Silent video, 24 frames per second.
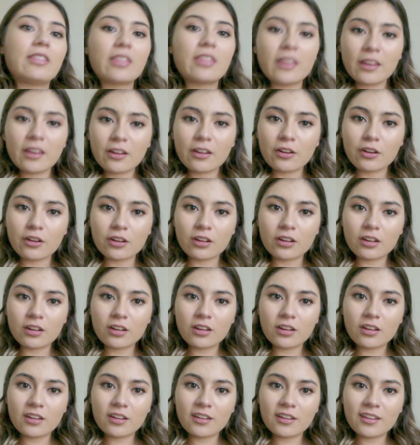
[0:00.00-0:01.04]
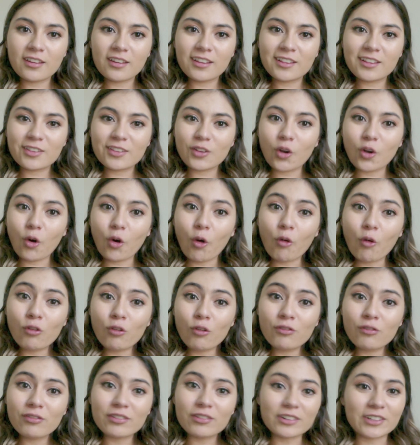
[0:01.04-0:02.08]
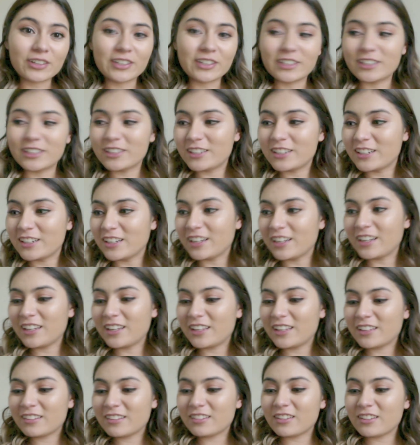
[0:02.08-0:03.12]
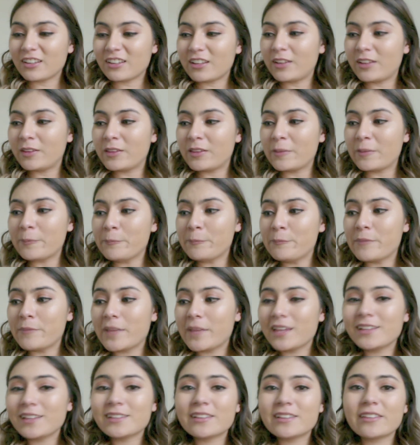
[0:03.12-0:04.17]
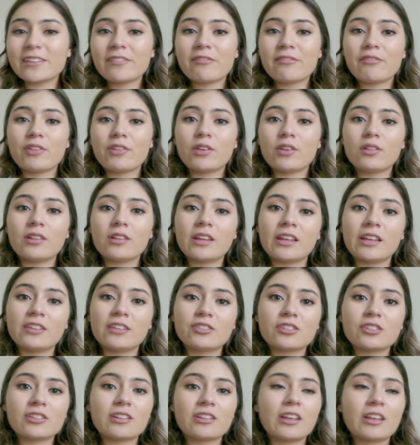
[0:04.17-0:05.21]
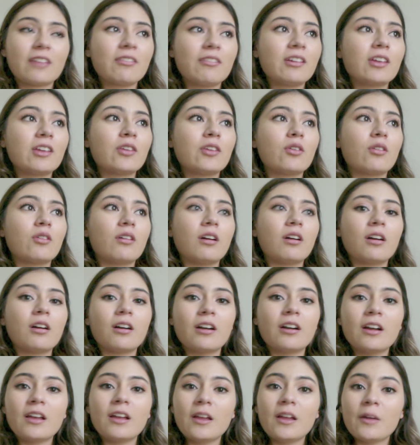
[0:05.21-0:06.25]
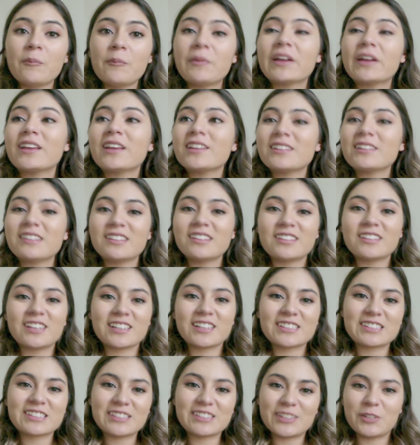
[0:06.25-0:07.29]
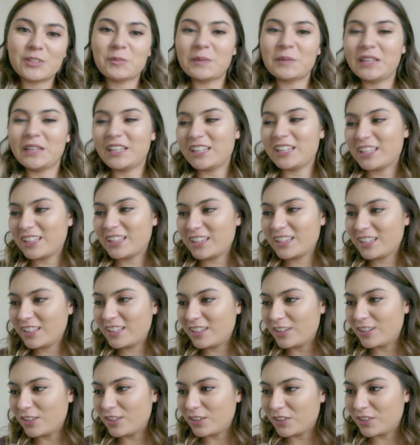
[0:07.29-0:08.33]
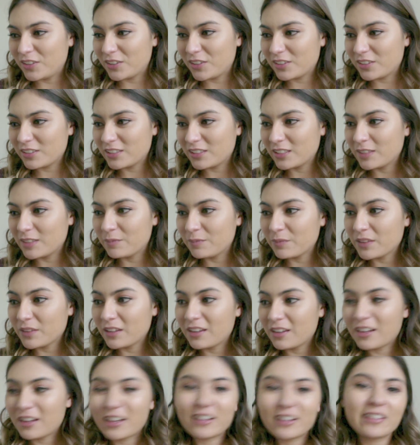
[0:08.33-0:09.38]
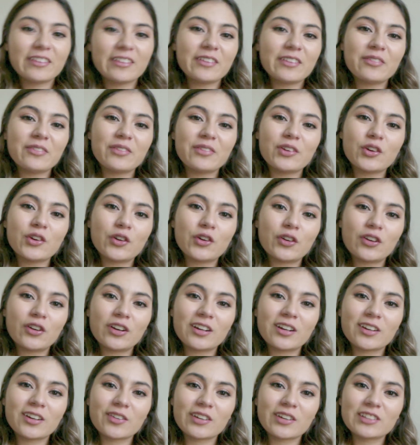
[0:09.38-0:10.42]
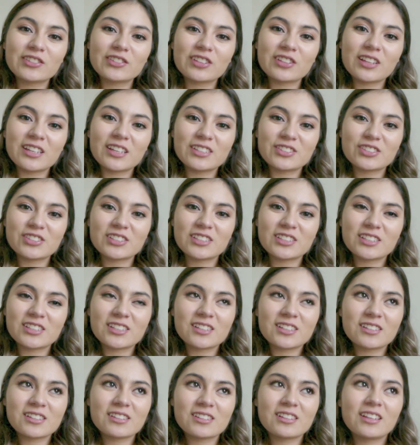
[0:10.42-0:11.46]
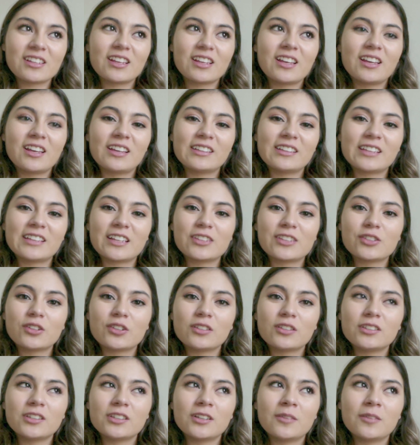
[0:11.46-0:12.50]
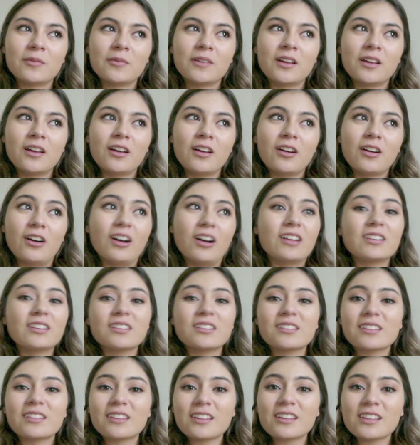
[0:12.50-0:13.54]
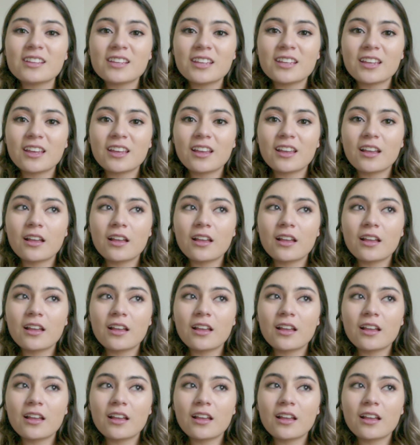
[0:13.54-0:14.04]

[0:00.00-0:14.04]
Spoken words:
there it's over. It's an amazing feeling. Just give it your all. My cousin texted me and he goes, how does it feel? Congratulations. And I told him, honestly,